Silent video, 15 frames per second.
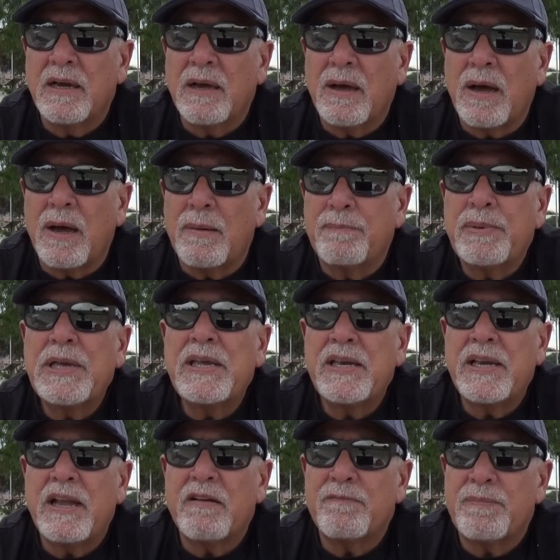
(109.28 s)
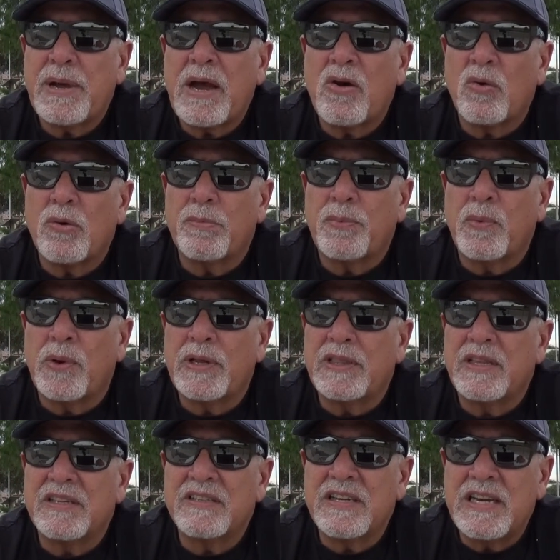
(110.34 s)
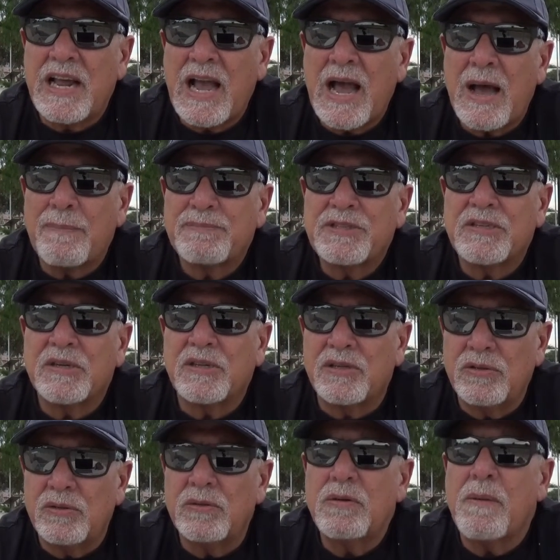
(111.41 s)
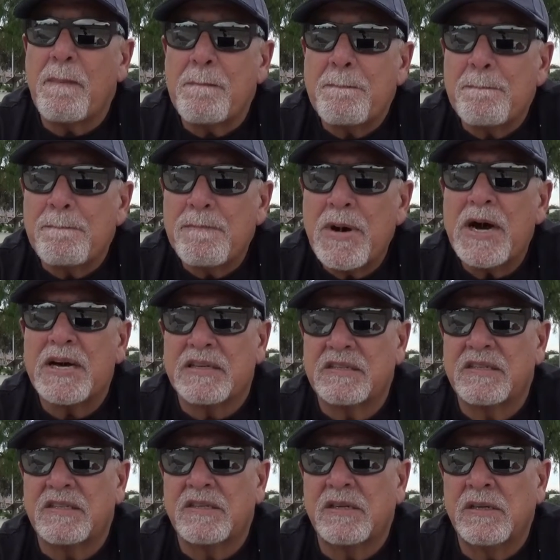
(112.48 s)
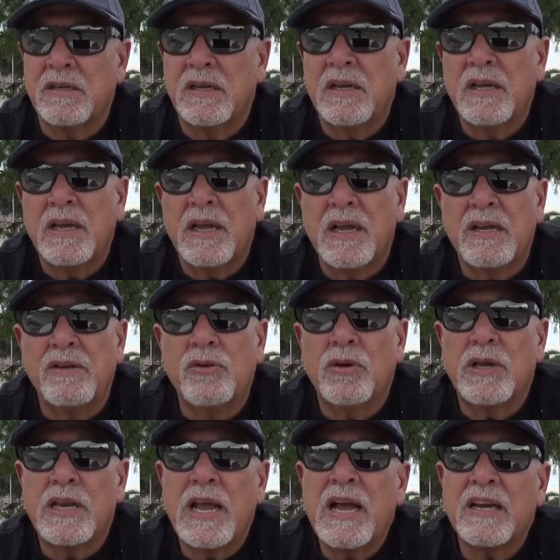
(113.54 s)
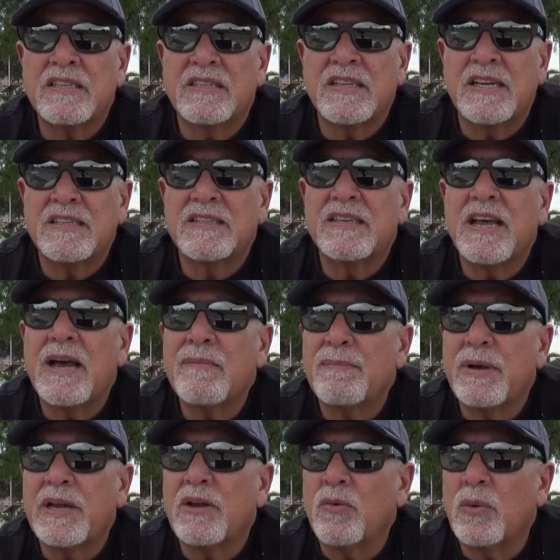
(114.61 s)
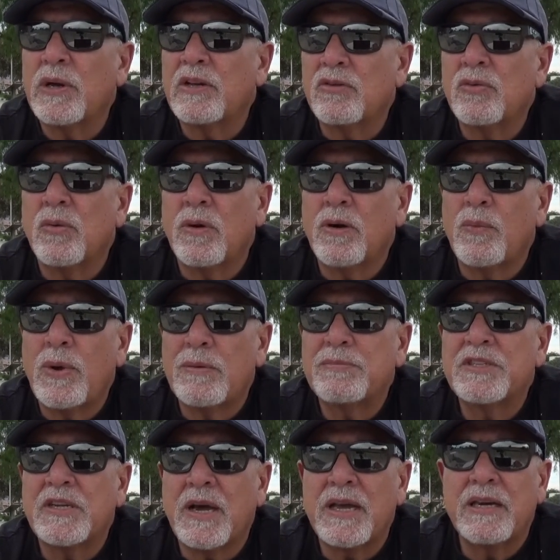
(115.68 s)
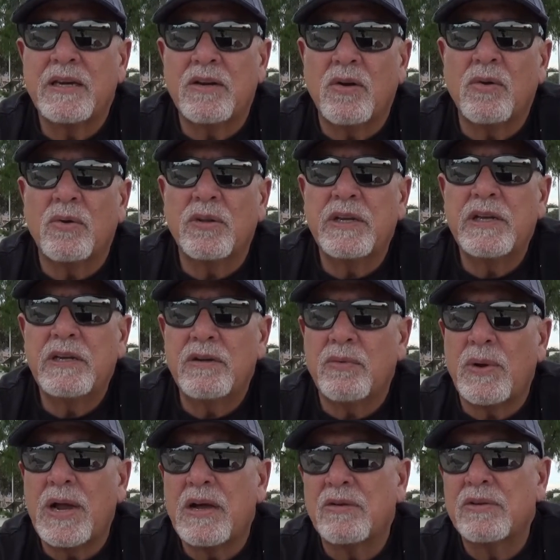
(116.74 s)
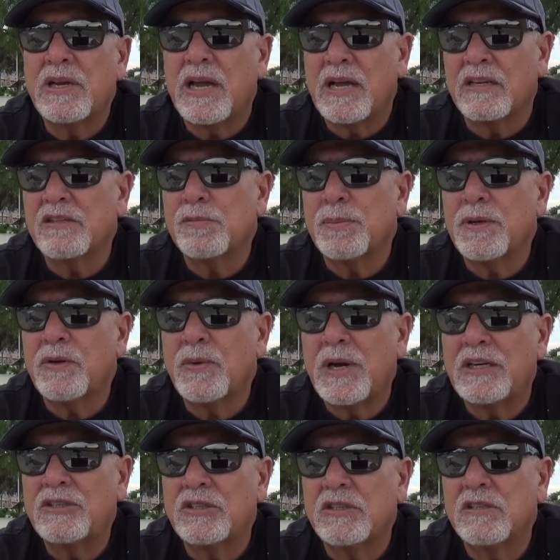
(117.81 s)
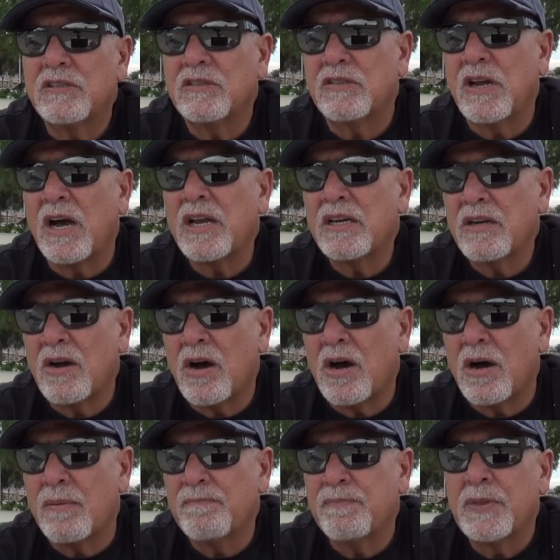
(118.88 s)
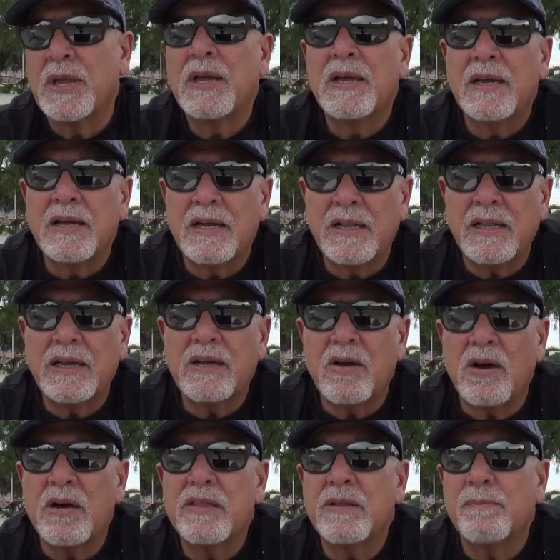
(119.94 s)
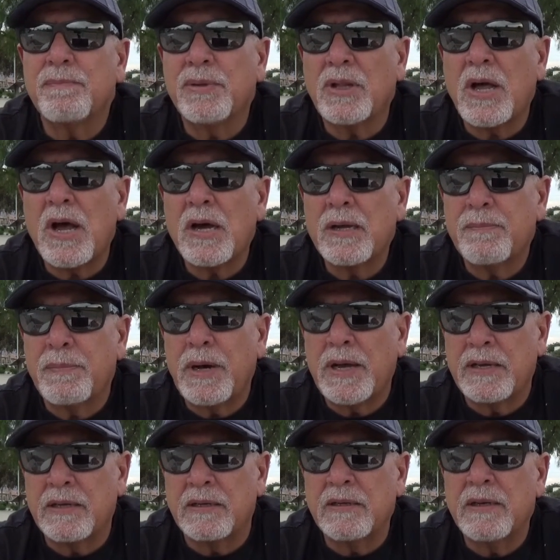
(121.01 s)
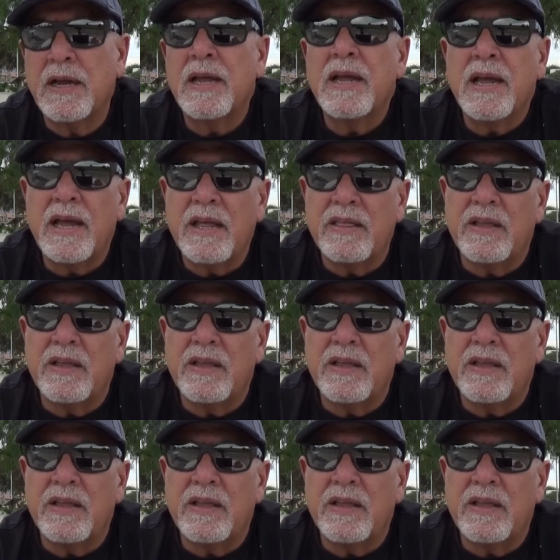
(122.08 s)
PDF PowerPoint that's an absolute must. And you can access that by going to our website at holygroundexplorations.com. Click on the blog button, and